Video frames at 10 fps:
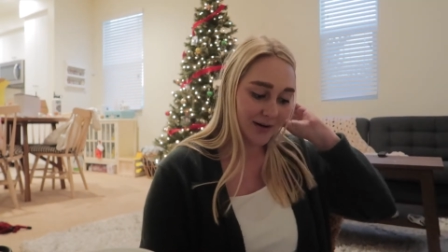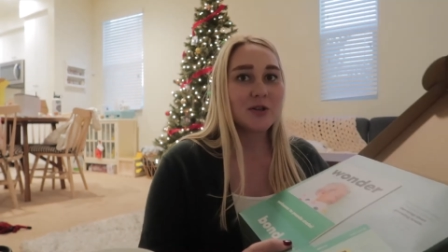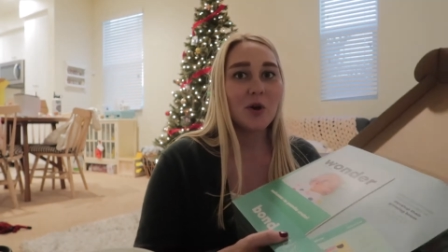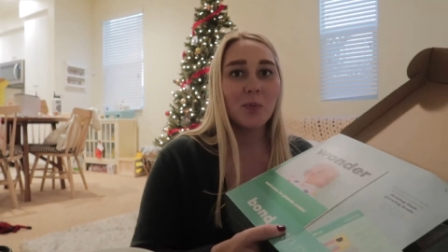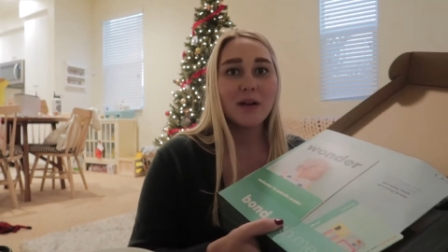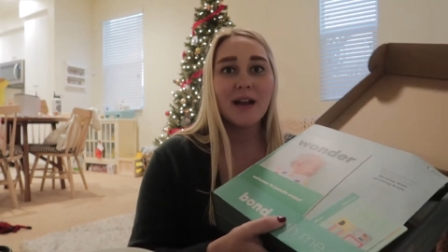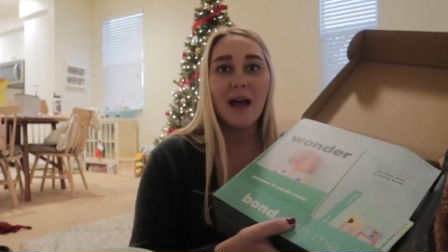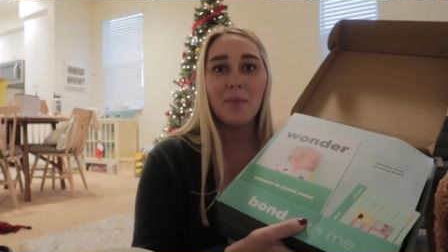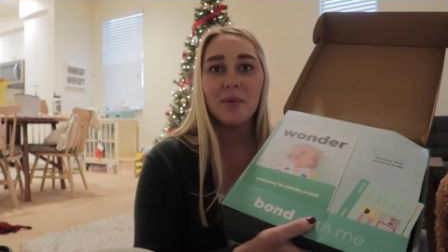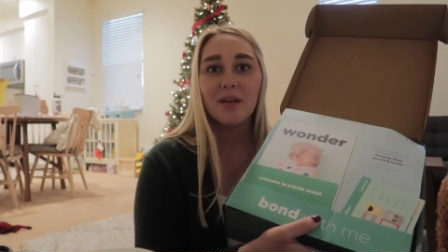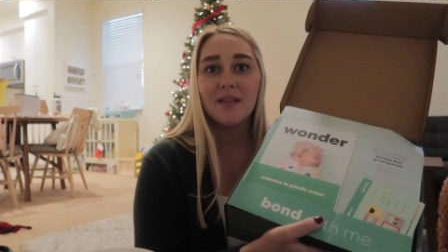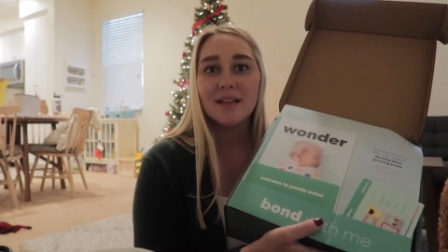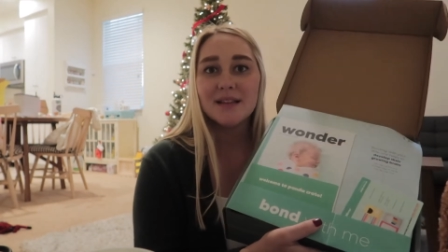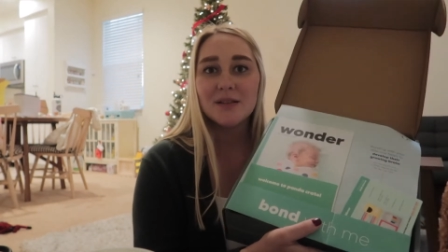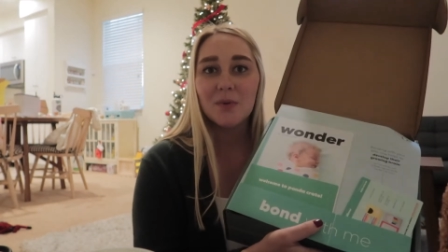So you open it up and
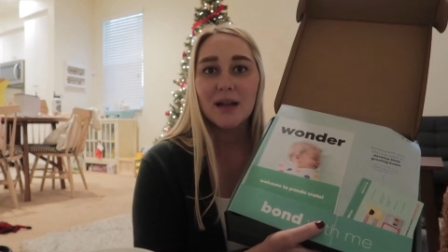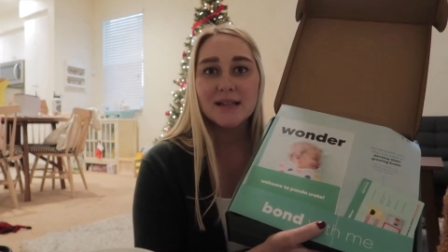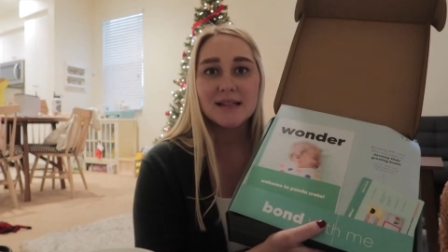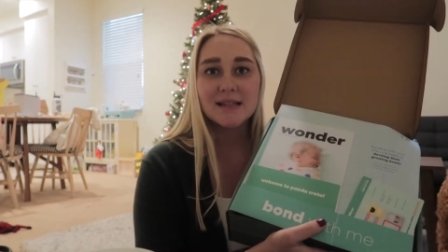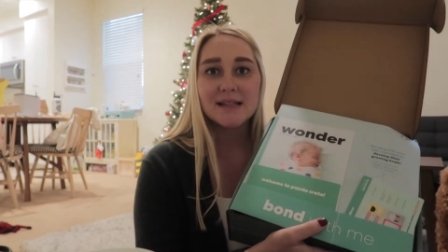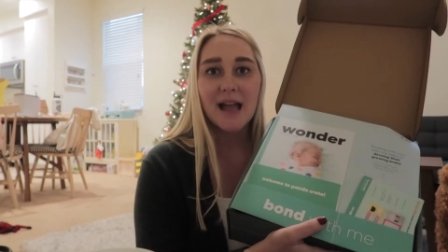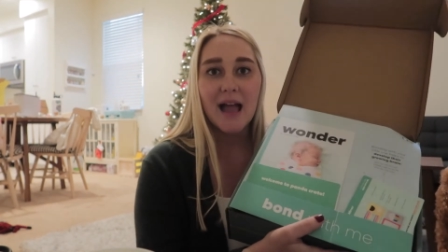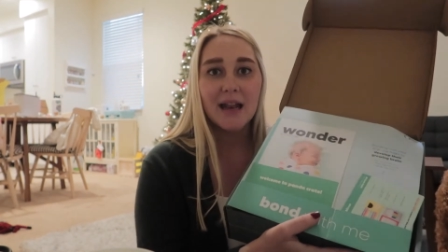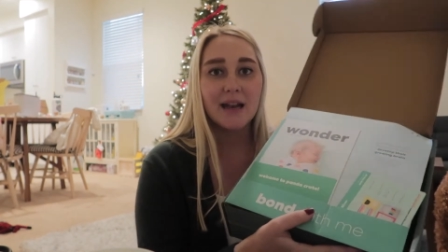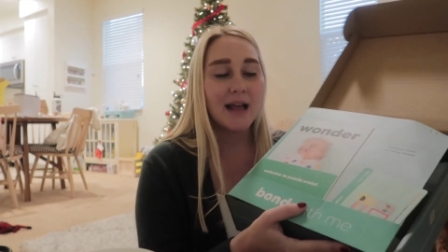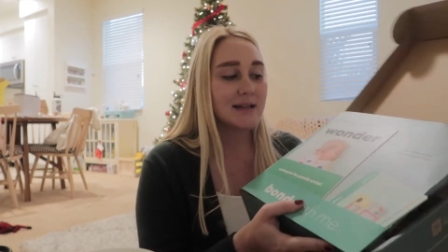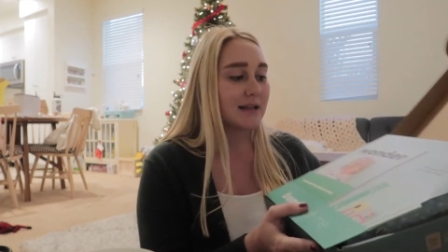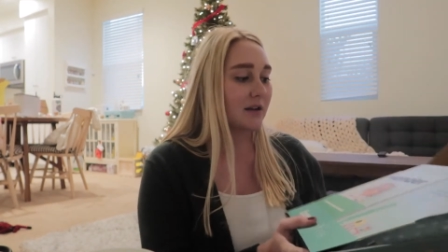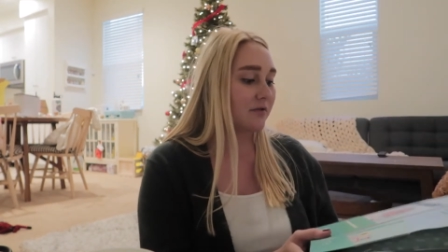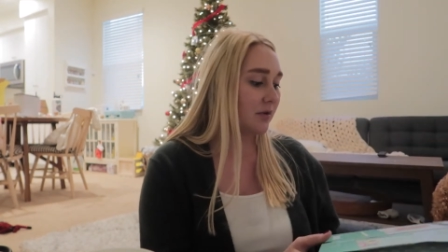this is what it's inside. It has
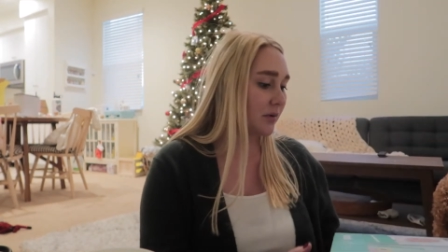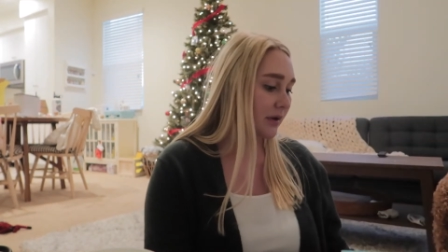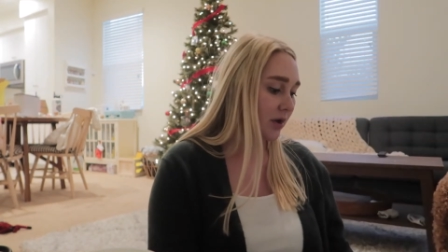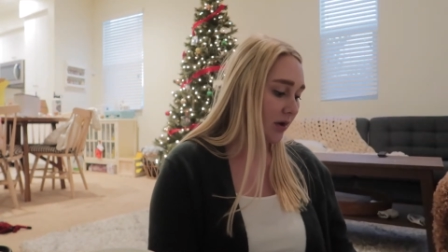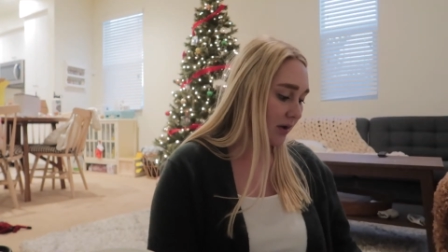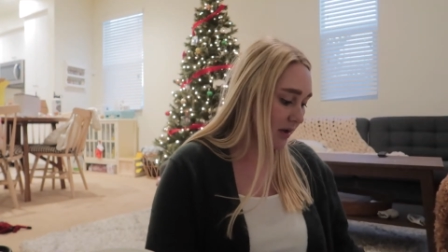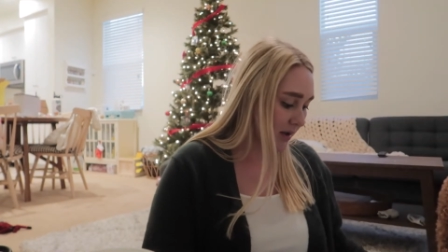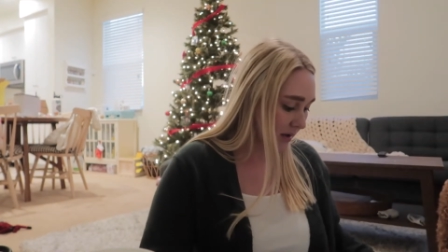like a few little